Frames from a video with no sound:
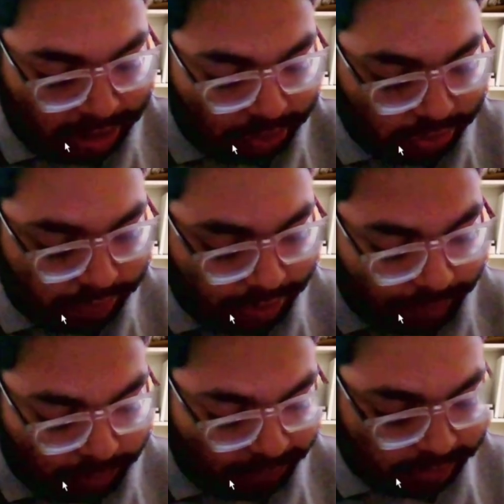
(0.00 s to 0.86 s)
You have to
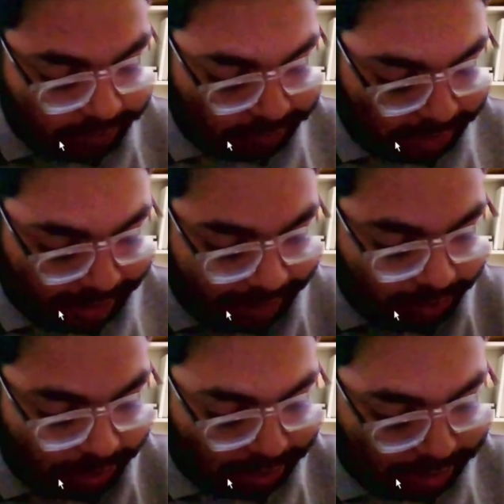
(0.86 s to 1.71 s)
add
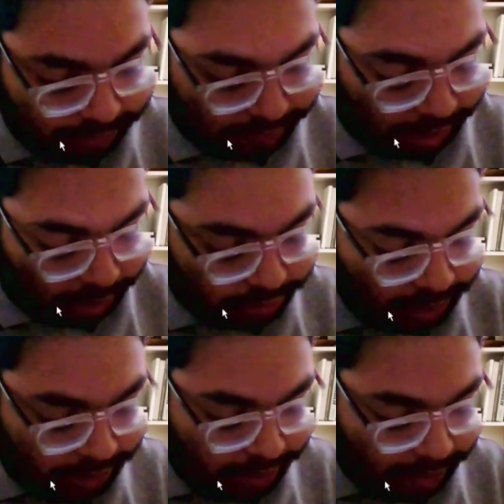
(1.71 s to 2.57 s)
all these values
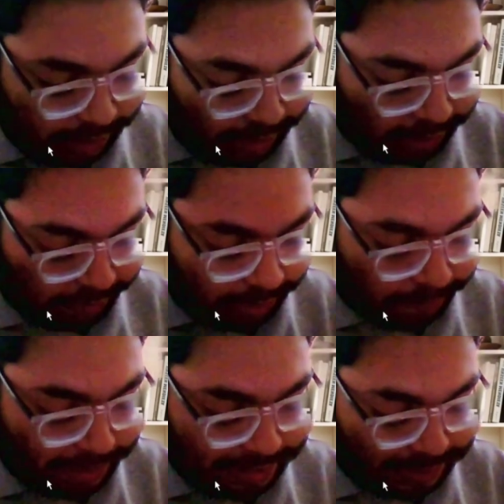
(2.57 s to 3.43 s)
and divide by
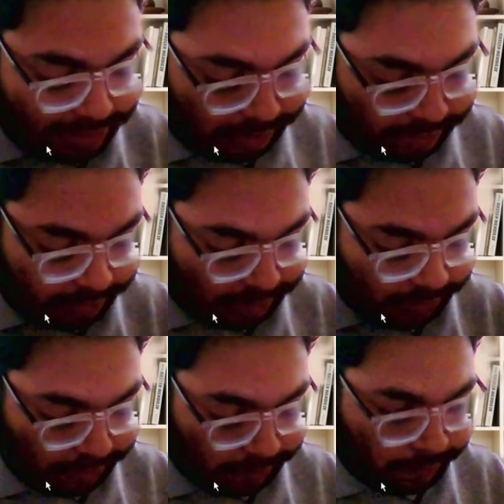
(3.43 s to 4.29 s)
6.
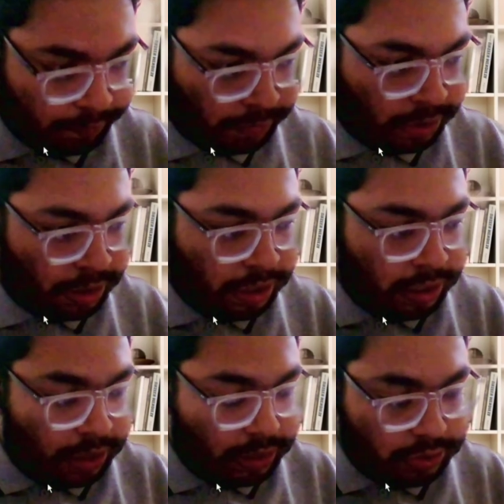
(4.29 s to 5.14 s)

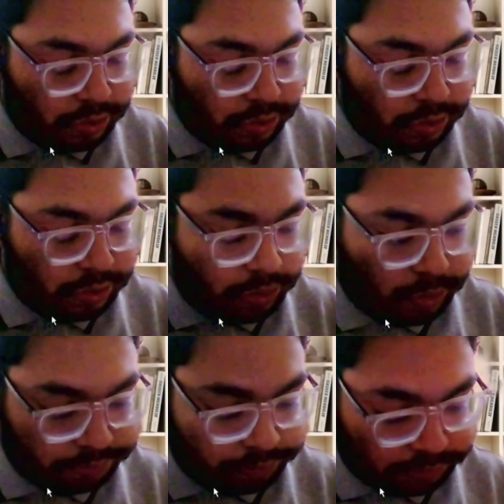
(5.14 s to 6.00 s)
So
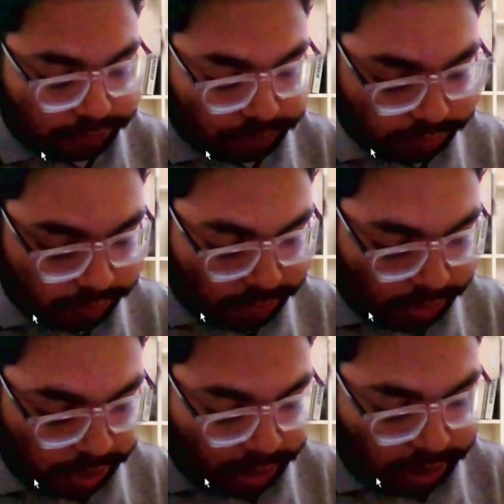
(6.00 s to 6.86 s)

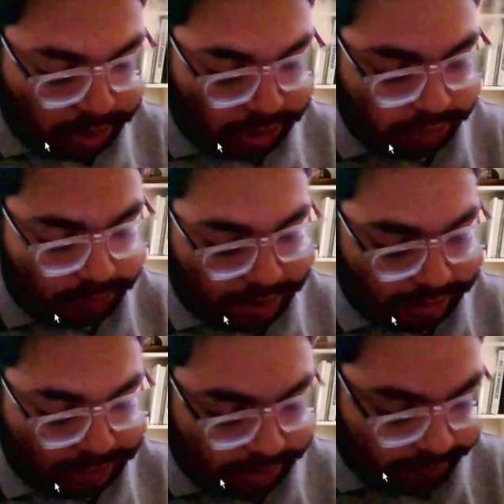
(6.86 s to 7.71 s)
what is
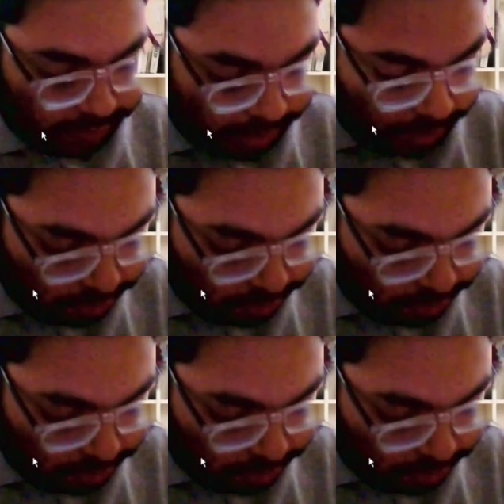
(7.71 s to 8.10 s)
the value?